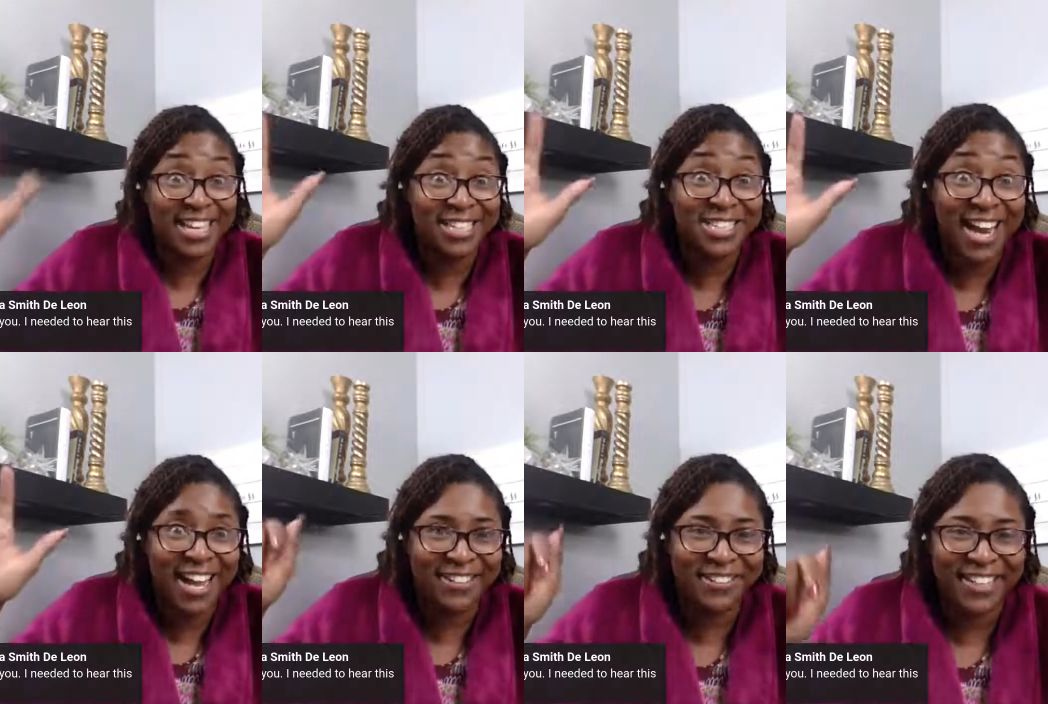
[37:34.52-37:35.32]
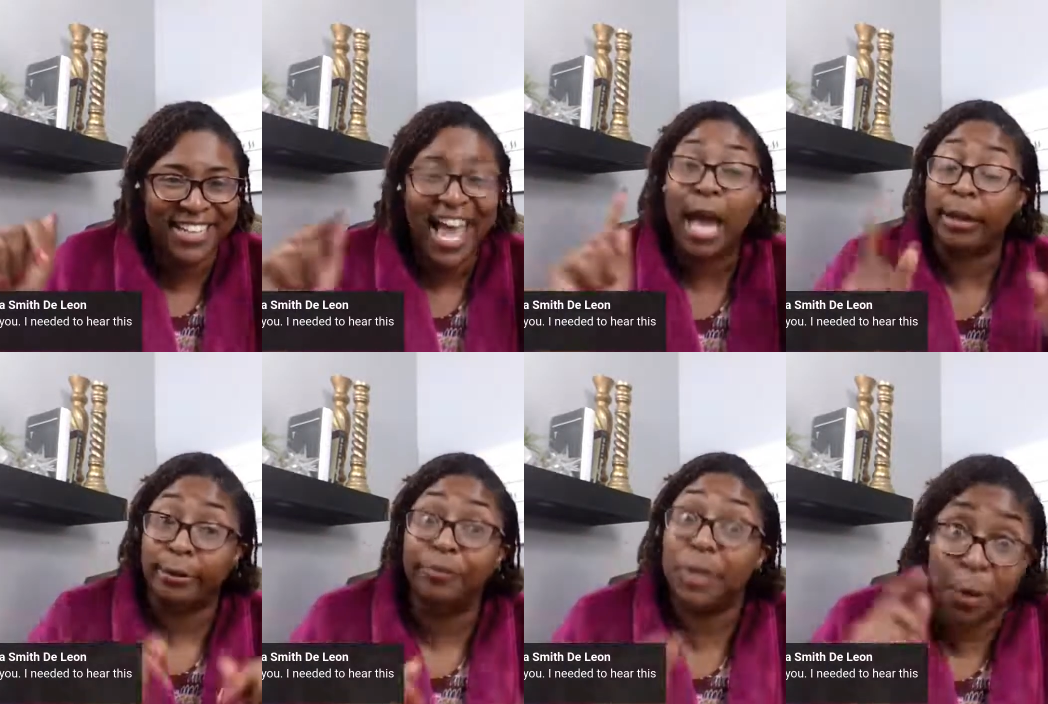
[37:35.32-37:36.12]
Get your shine on.
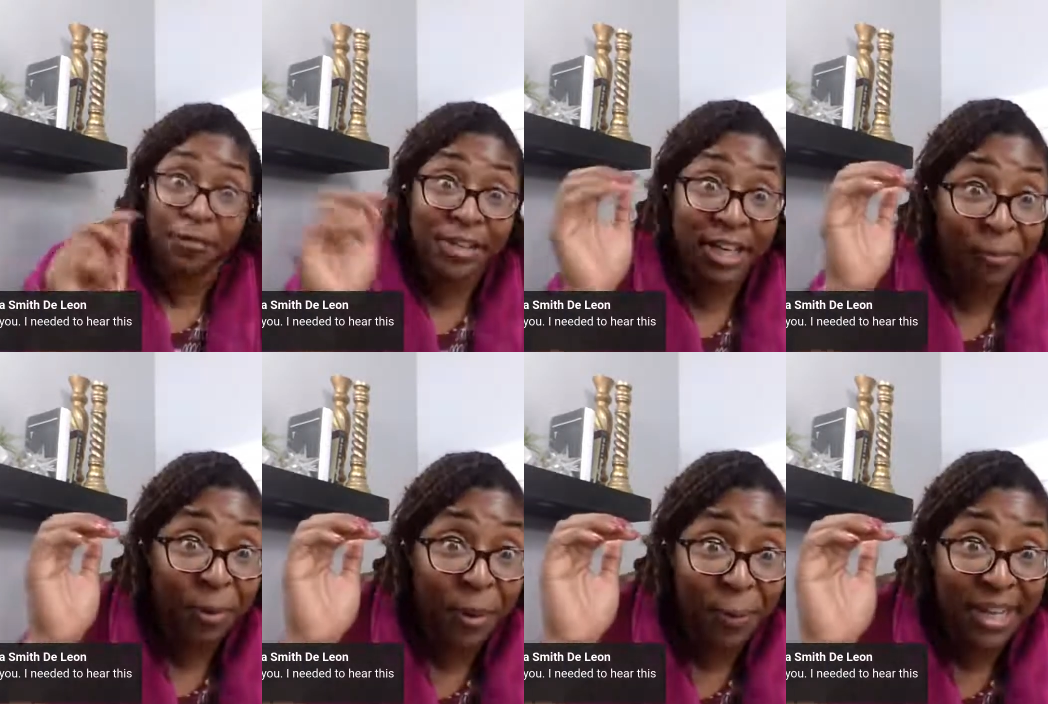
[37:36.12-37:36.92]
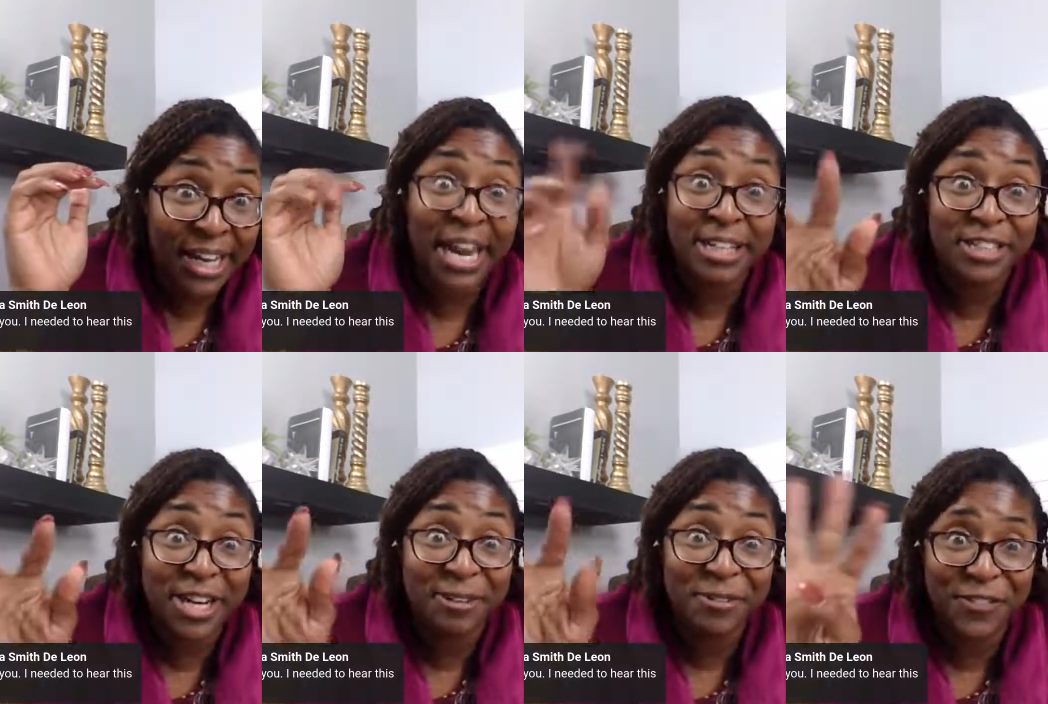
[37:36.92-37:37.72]
And don't forget, we won't be getting our
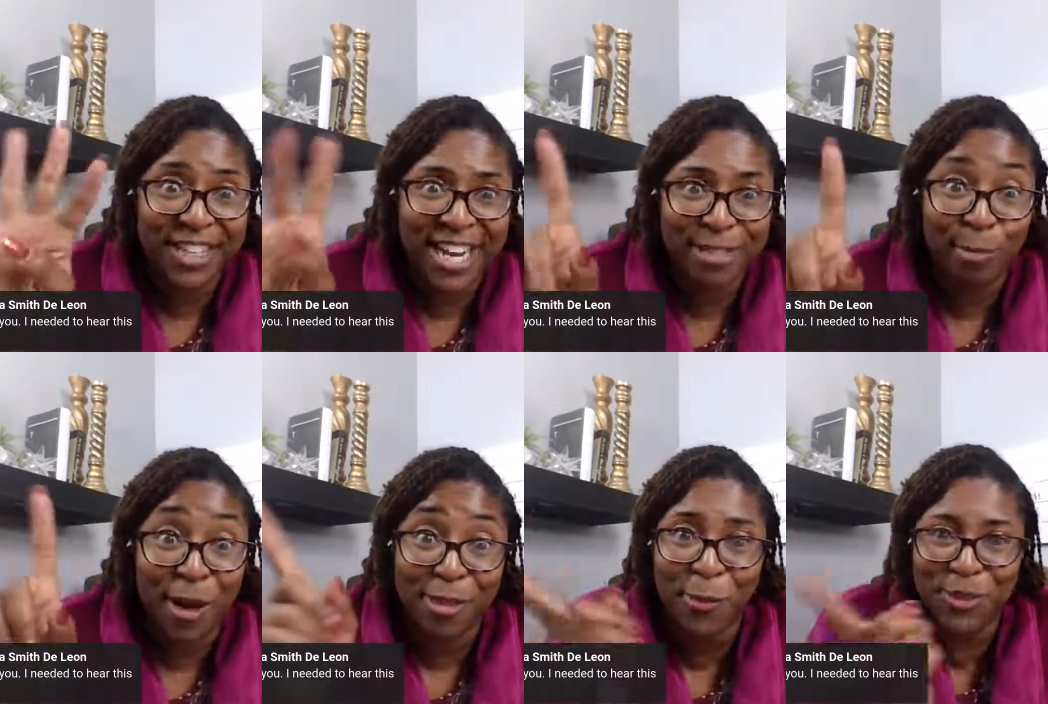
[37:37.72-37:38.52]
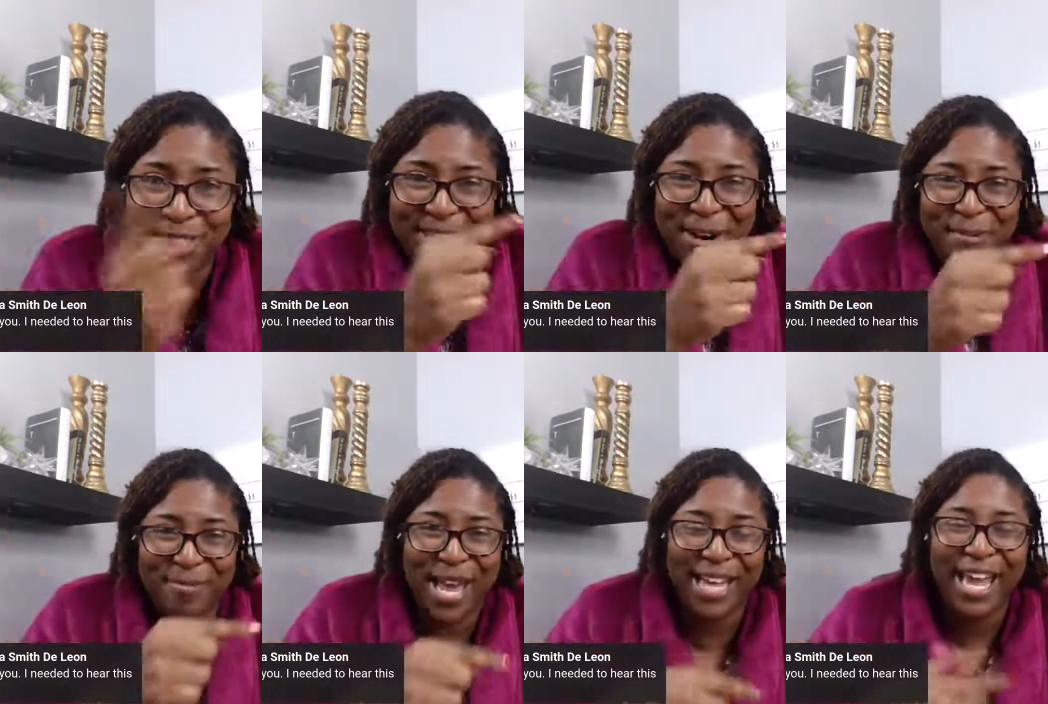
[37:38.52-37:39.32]
shine on for the next month. We'll
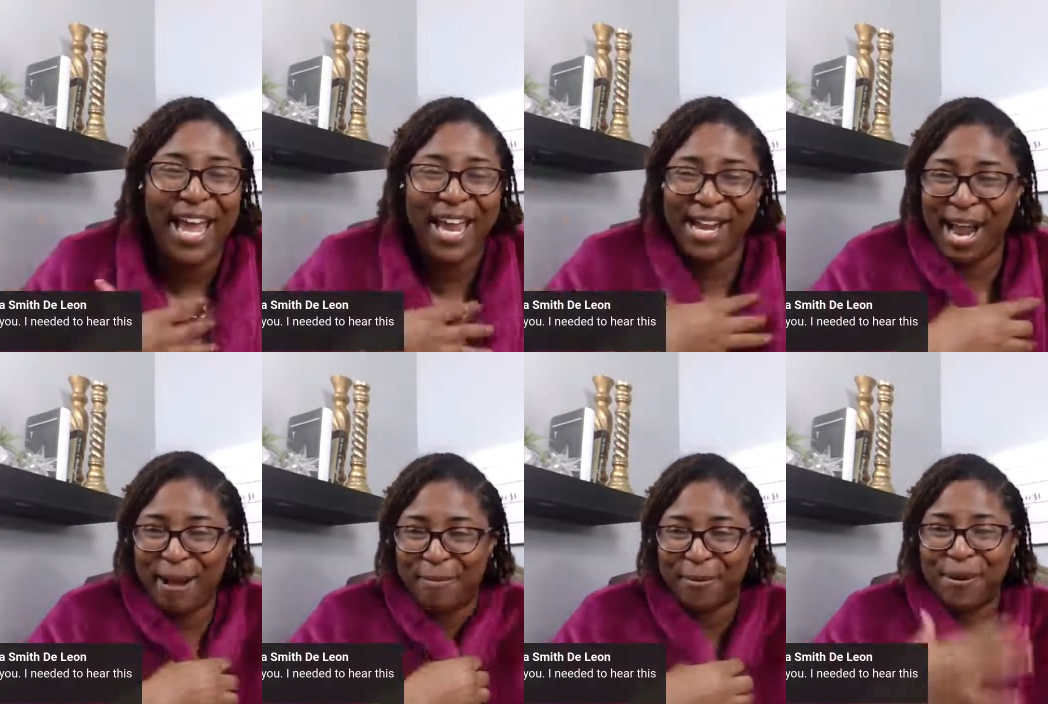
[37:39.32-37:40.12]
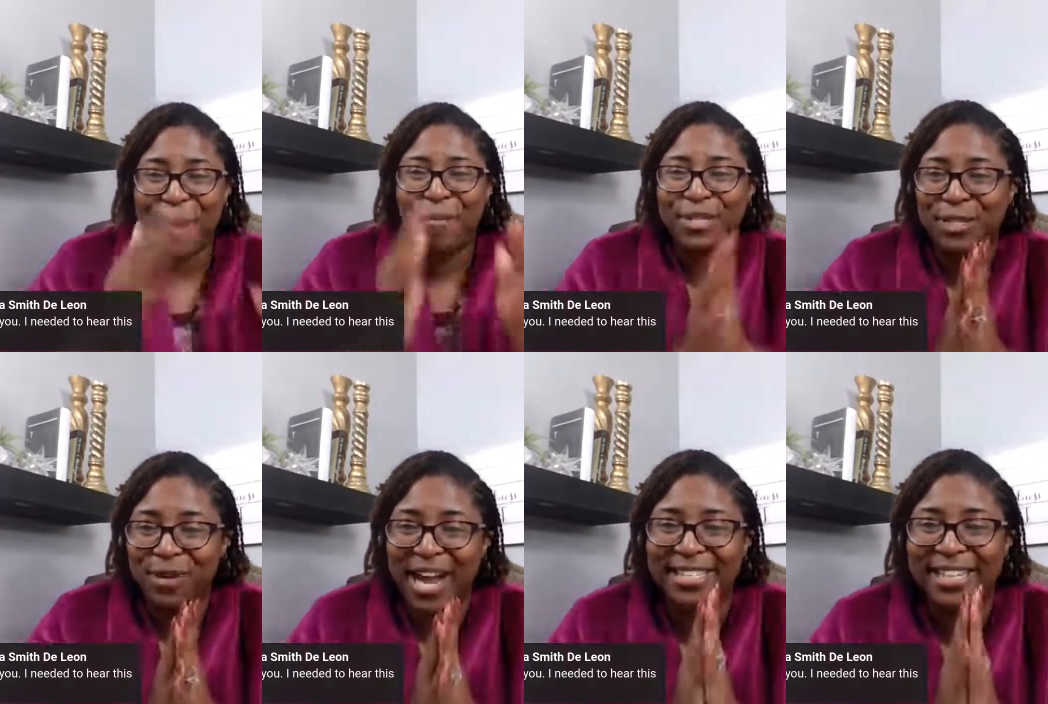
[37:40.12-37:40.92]
start back in April. But
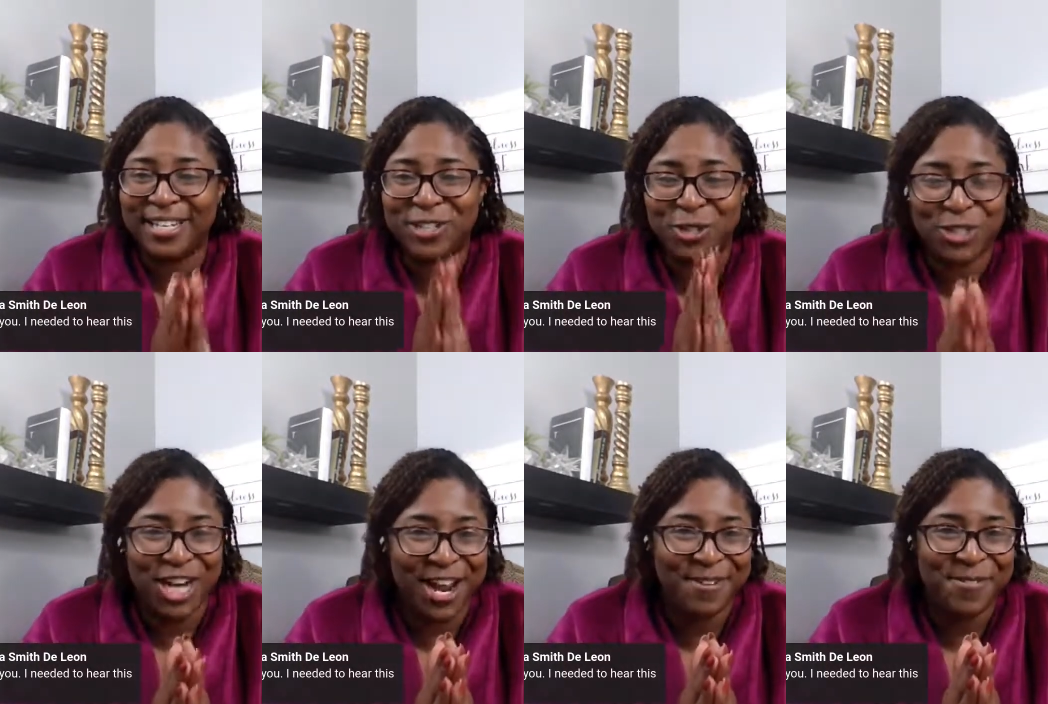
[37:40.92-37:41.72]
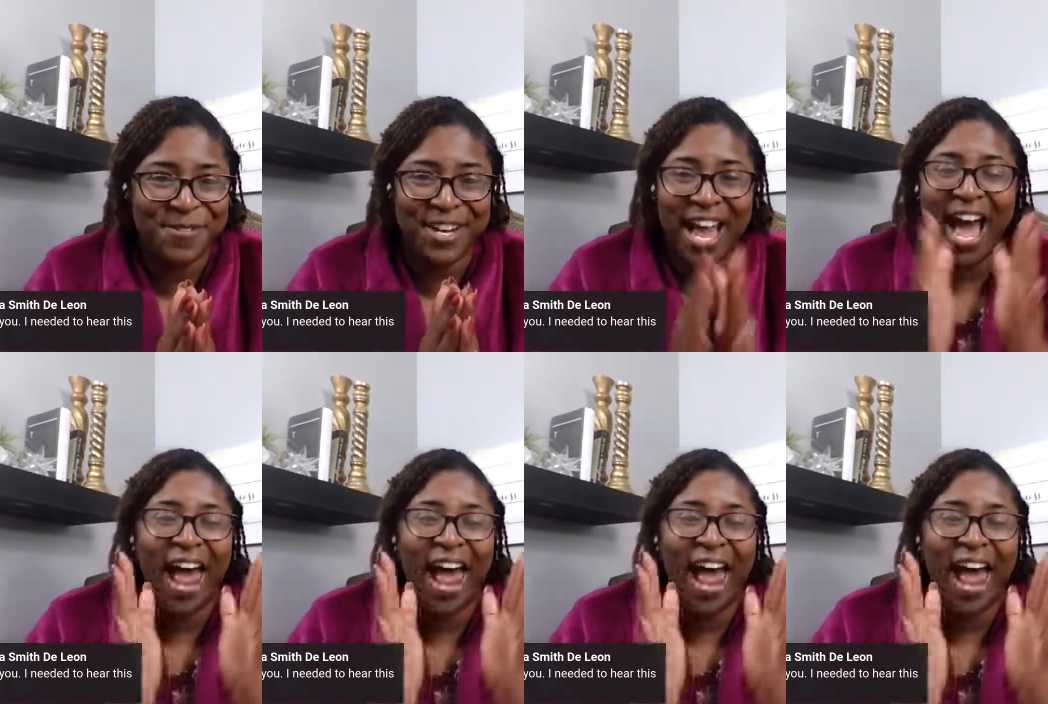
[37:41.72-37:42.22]
you guys get your shine on.